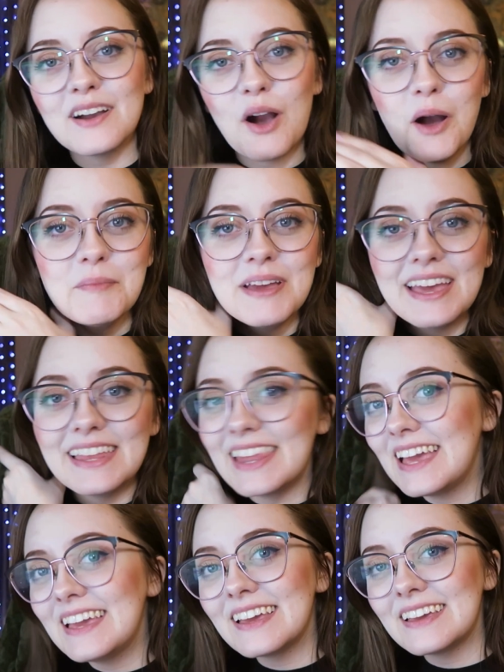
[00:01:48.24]
Comment and
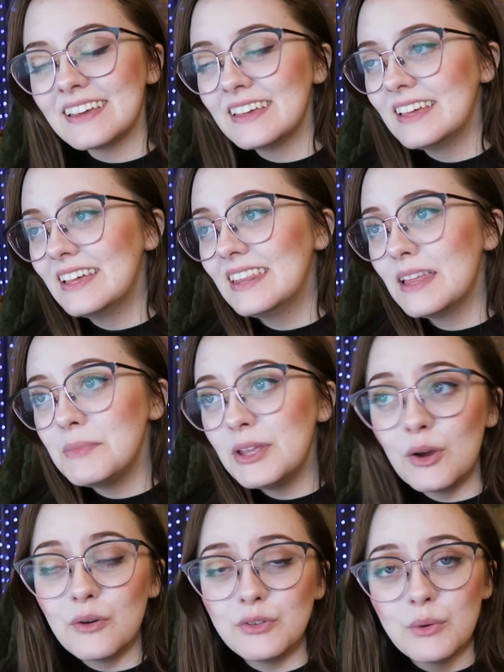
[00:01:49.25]
like. Let me
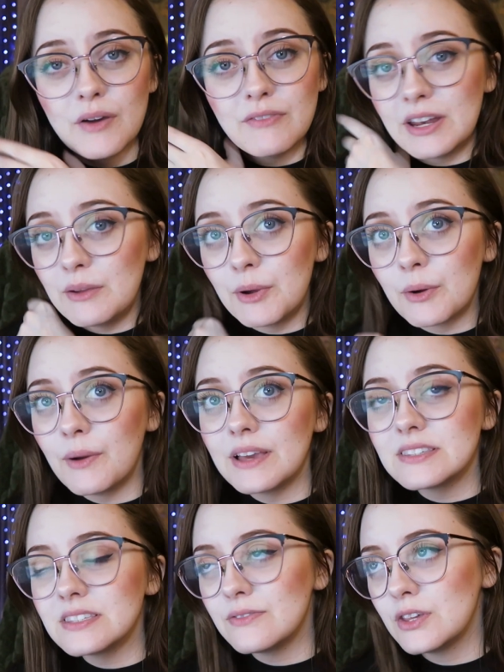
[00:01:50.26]
know if you have any
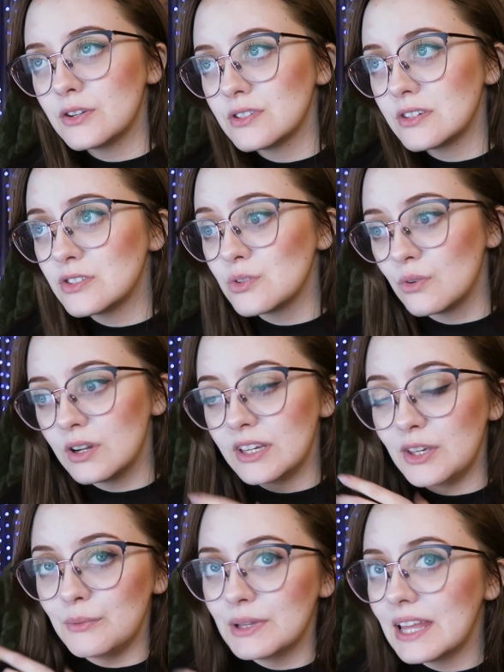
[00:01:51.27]
requests. If there's a story
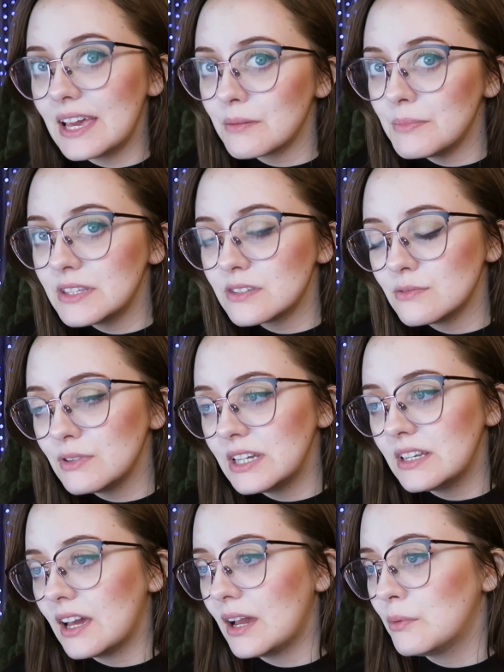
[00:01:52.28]
you would like me to
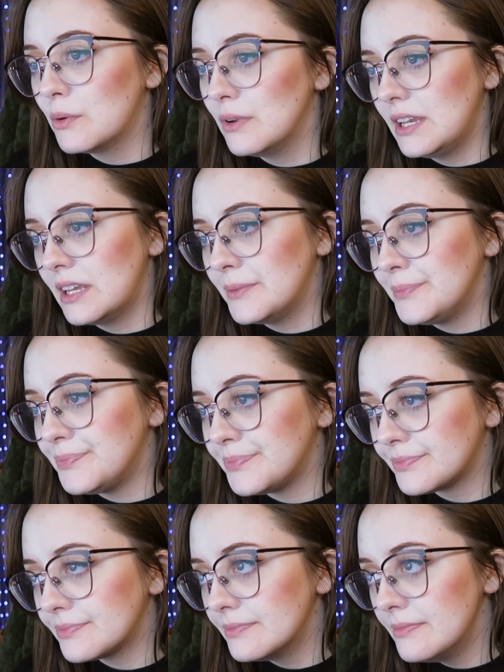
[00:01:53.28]
read, I will read it.
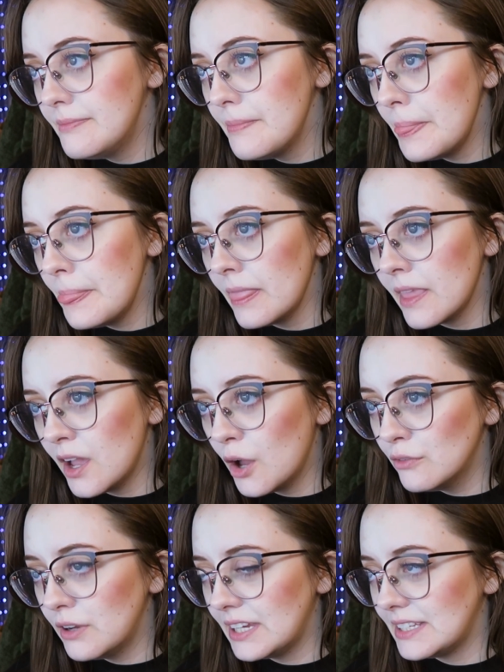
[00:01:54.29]

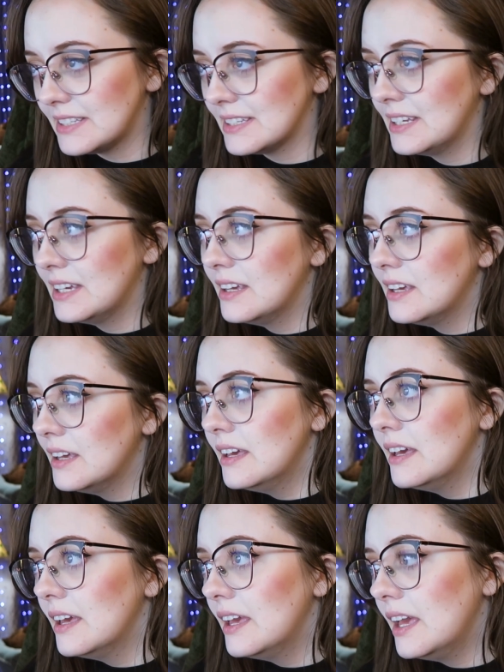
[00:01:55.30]
Alright.
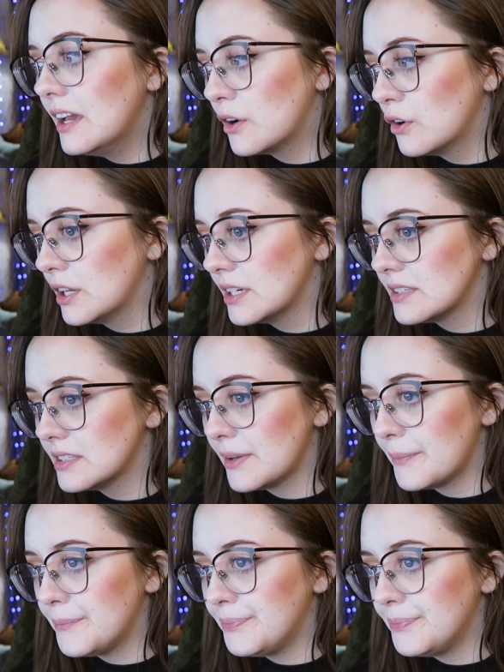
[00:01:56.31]
Icarus.